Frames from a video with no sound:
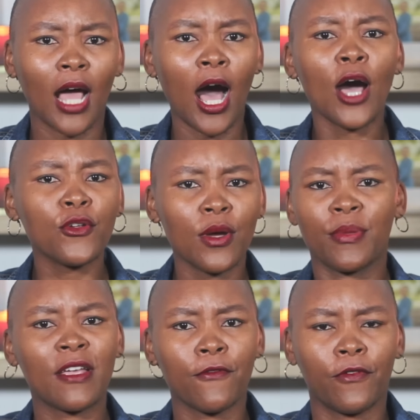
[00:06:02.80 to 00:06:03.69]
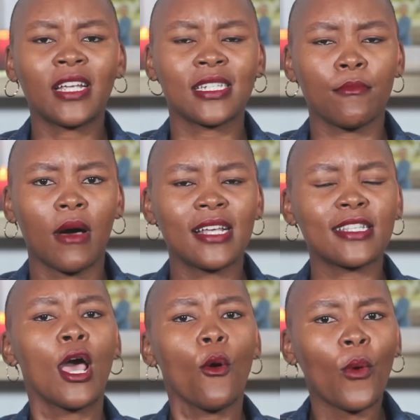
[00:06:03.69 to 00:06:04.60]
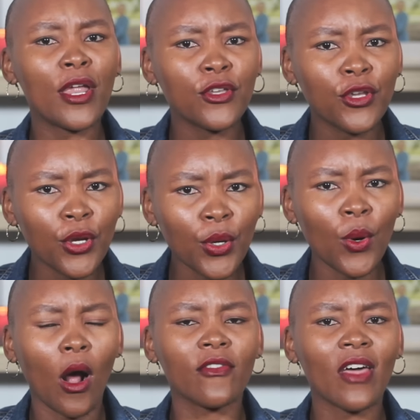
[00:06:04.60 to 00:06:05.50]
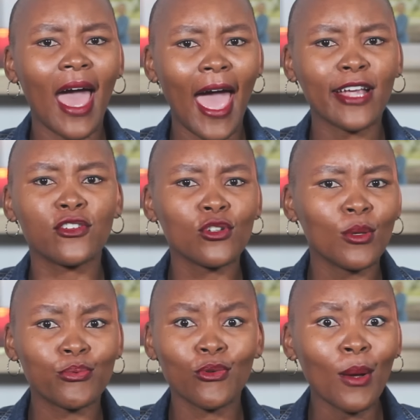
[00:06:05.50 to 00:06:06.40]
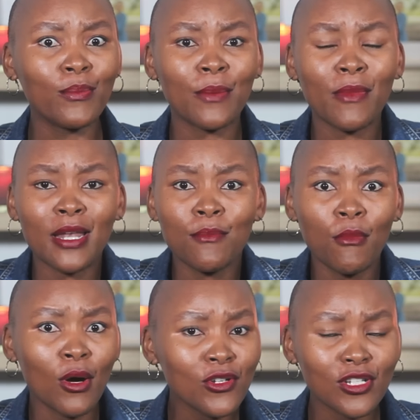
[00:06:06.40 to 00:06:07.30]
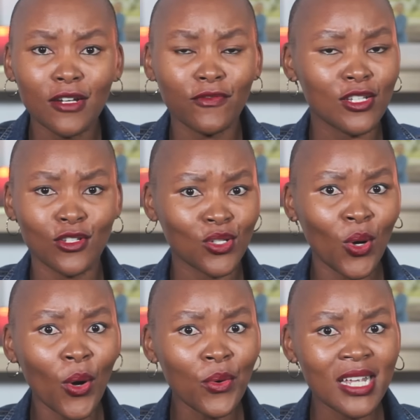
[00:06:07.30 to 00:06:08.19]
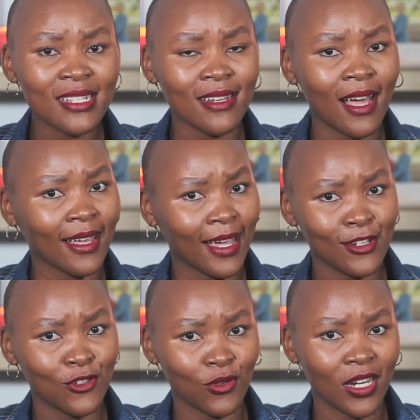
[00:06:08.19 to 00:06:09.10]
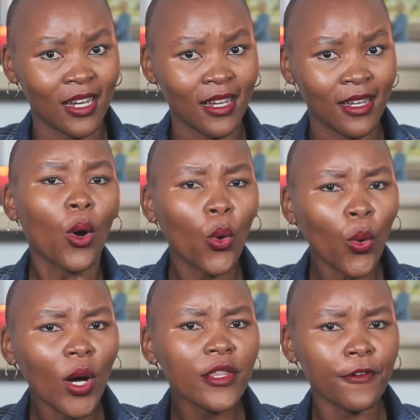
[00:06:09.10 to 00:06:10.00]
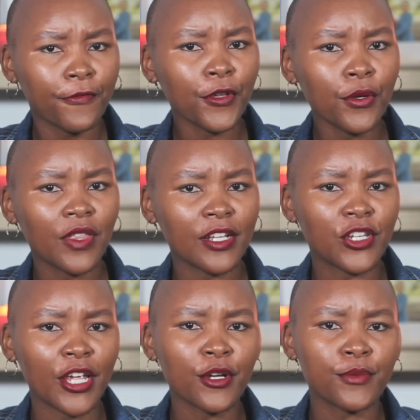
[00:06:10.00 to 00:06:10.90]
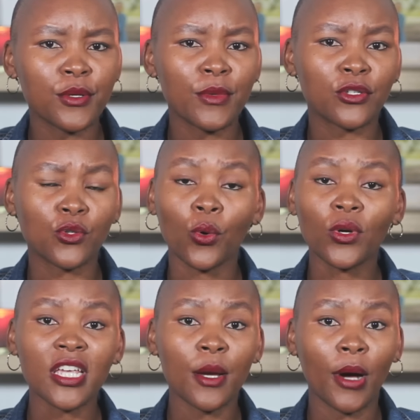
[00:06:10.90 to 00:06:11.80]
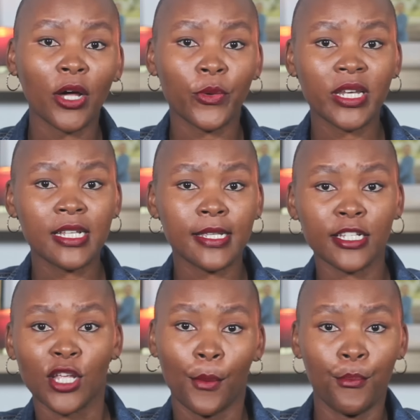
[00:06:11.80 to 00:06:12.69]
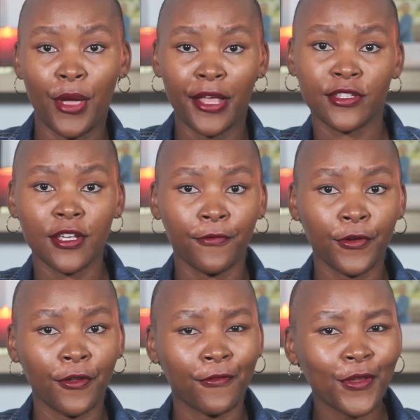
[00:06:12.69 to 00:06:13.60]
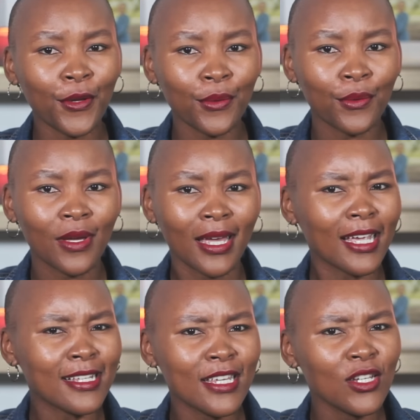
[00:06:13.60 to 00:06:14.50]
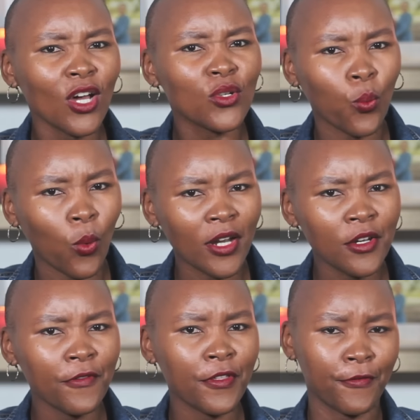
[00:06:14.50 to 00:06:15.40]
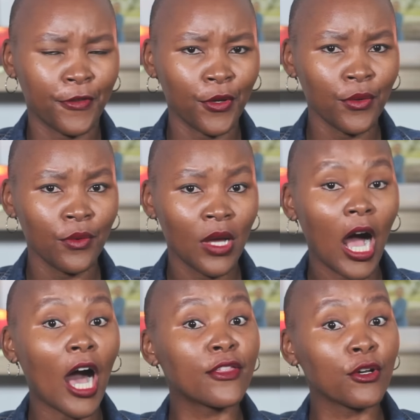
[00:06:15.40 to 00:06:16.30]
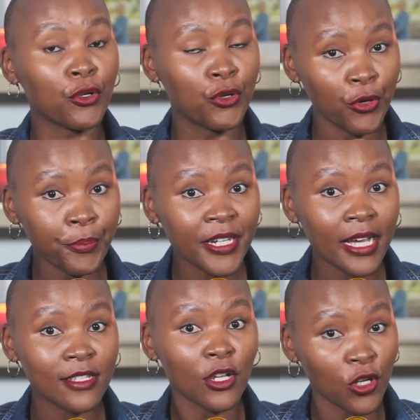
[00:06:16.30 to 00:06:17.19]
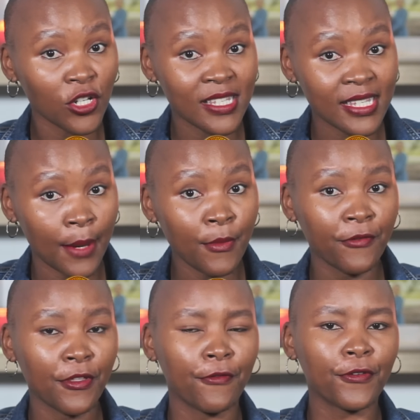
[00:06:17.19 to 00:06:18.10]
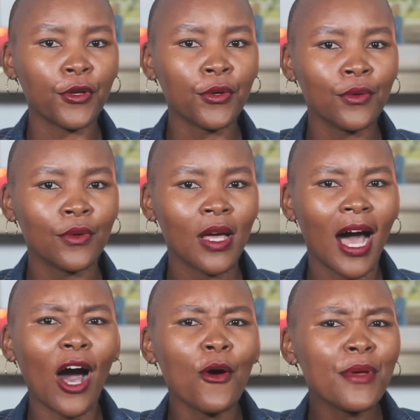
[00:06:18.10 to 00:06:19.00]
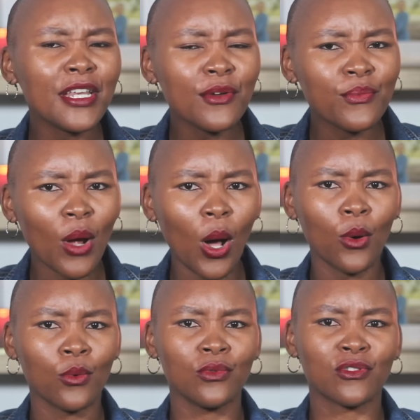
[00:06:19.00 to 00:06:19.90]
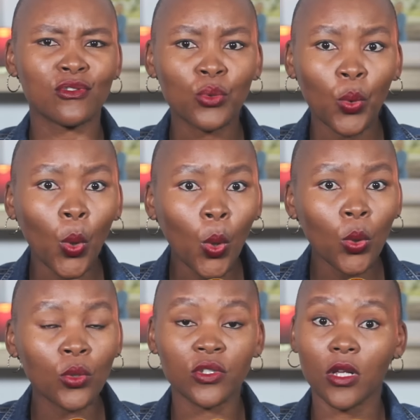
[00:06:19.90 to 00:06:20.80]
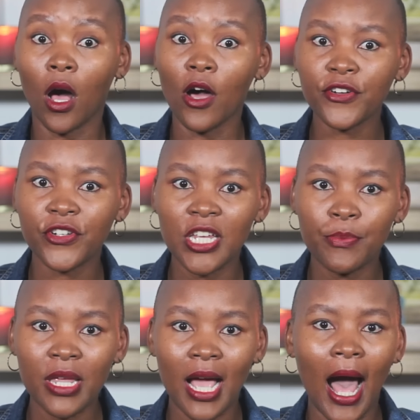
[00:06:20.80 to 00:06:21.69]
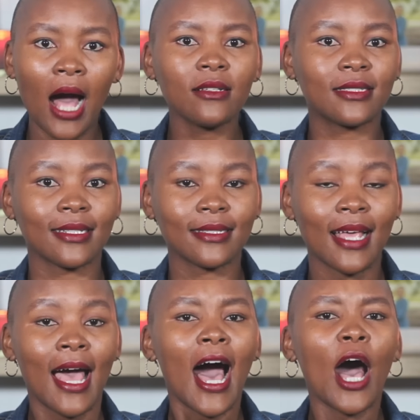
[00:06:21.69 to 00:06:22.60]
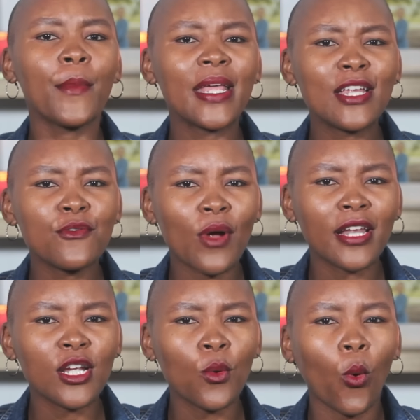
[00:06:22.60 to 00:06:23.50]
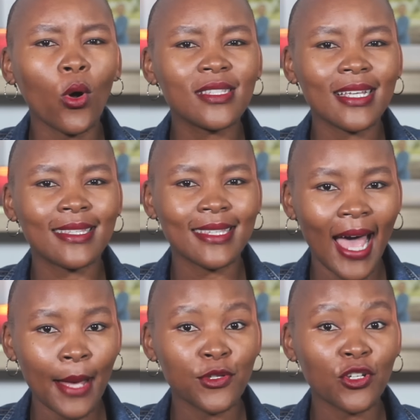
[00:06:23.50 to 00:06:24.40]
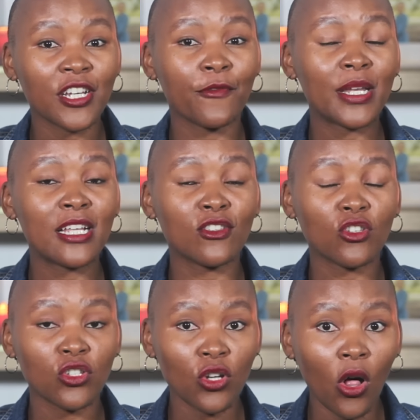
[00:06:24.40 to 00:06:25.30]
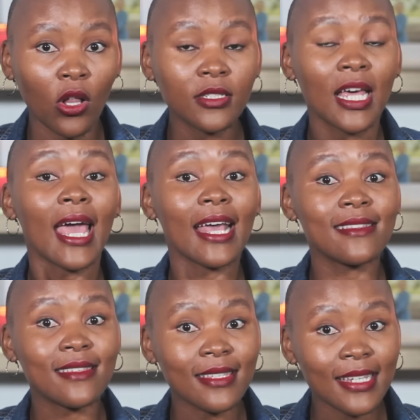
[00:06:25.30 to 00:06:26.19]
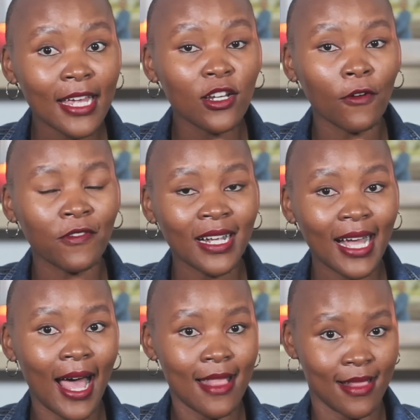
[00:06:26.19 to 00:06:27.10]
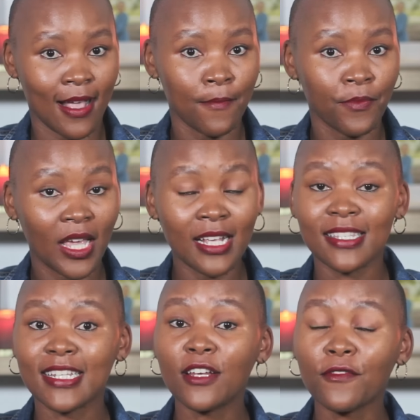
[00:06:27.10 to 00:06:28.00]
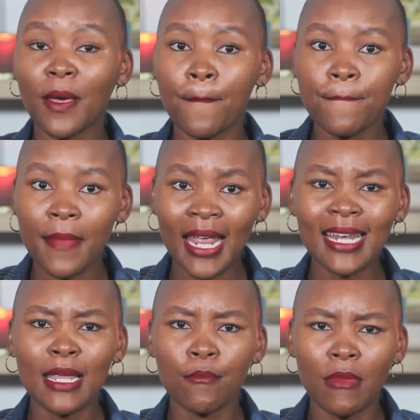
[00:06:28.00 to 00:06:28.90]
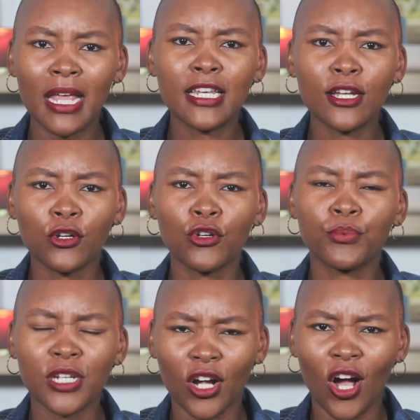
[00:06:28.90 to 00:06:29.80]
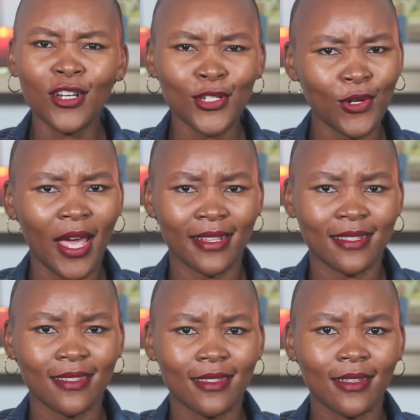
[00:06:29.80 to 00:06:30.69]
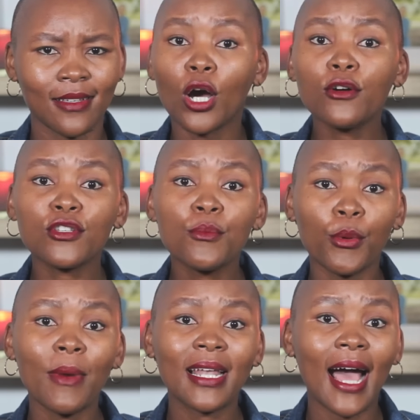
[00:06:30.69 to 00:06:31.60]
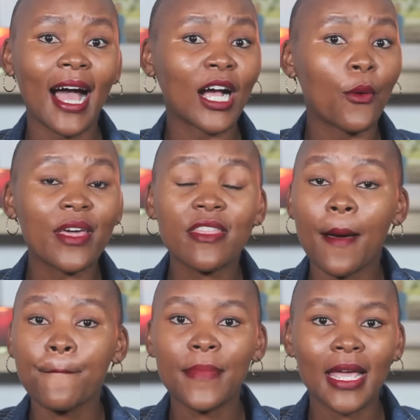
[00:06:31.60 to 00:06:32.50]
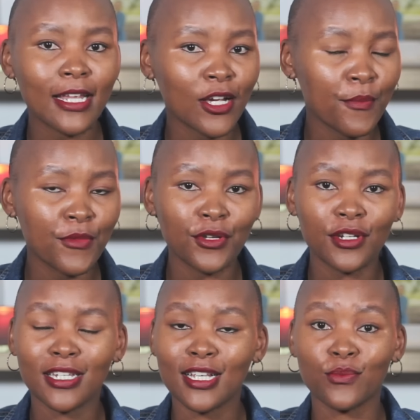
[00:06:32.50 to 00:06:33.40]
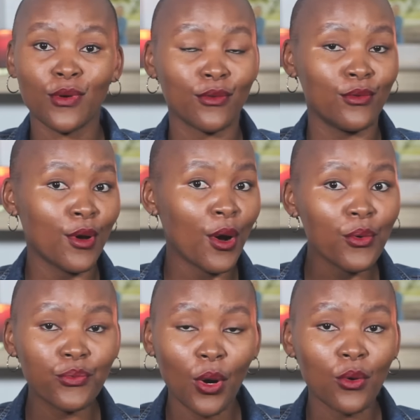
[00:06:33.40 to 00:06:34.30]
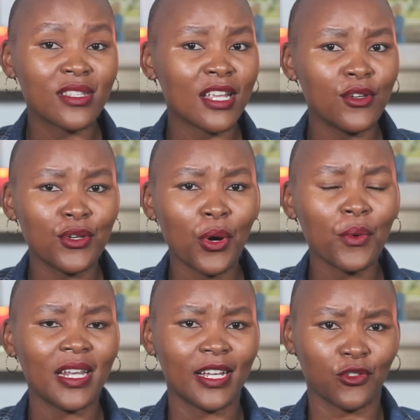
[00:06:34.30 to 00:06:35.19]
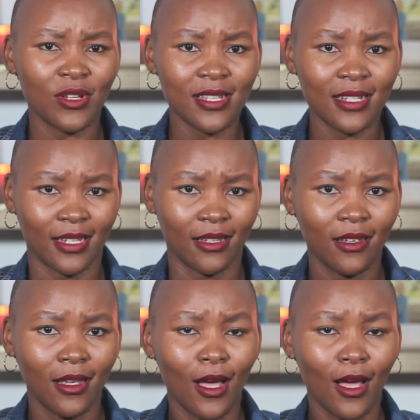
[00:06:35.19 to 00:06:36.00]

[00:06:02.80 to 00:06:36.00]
how you are being victimized when you are the actual problem in most of the stories in our country? Who are the few that Jacob Zuma is talking about when he says better for the few? Is he not one of the few? Are the Guptas not some of the few? How many roads, schools, RDP houses, how many running water taps could have been installed instead of Nkandla, instead of the many, many Gupta contracts? Go to Mpumalanga where there are many communities with no roads and no electricity.